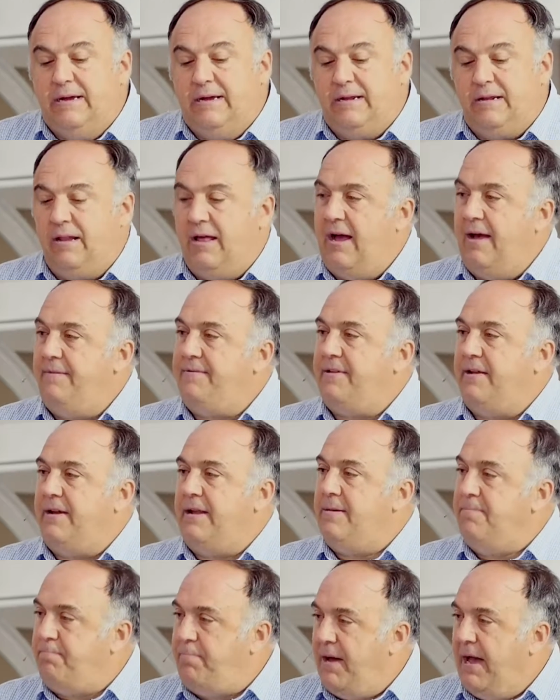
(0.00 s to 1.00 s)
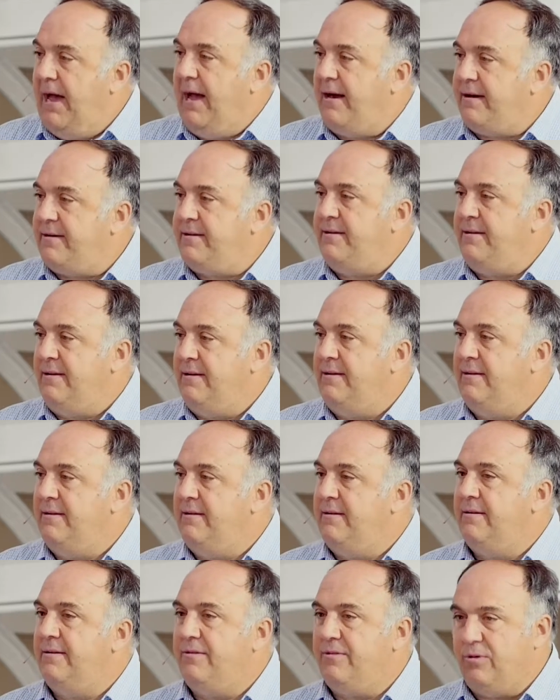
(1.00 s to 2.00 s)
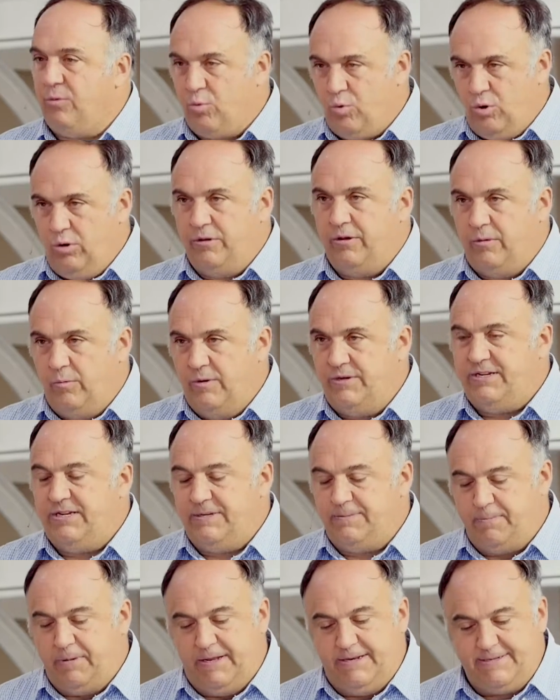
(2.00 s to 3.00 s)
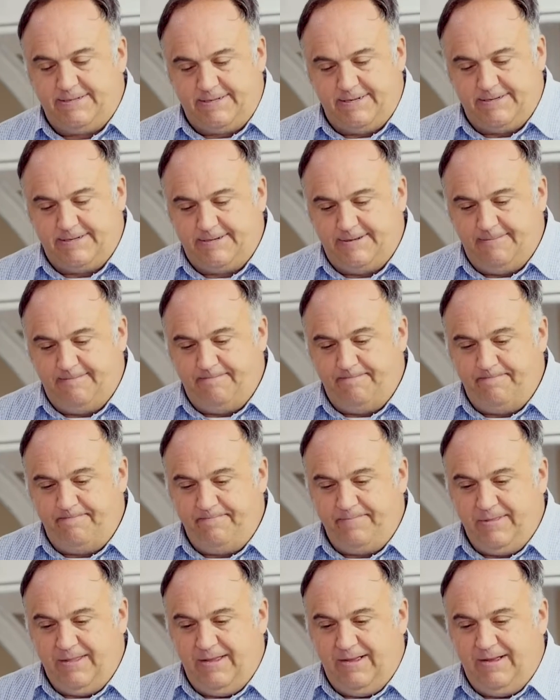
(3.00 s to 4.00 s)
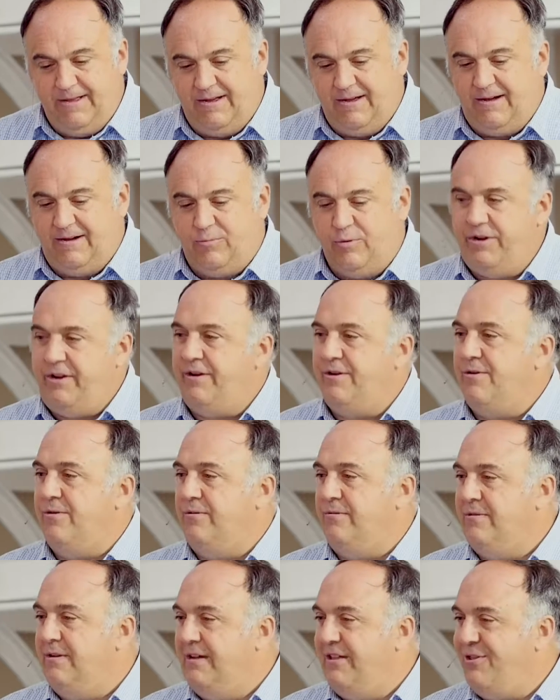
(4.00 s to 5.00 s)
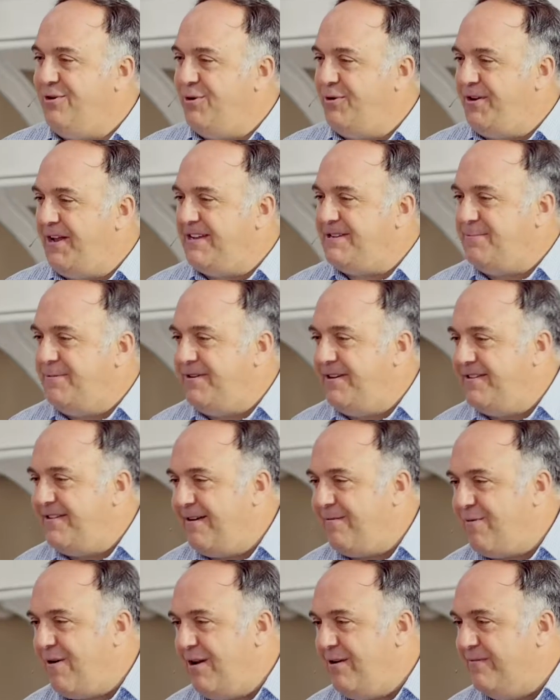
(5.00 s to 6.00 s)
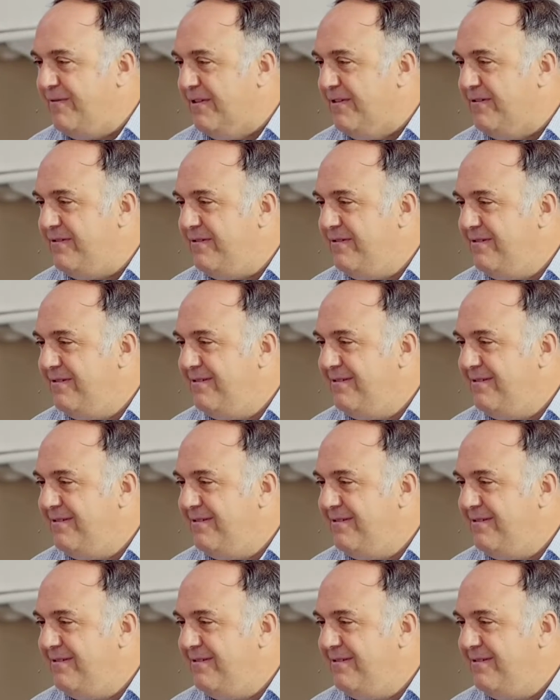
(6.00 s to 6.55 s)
lives that impact the world in which he's placed us. What do you know? The Old Testament does have relevance.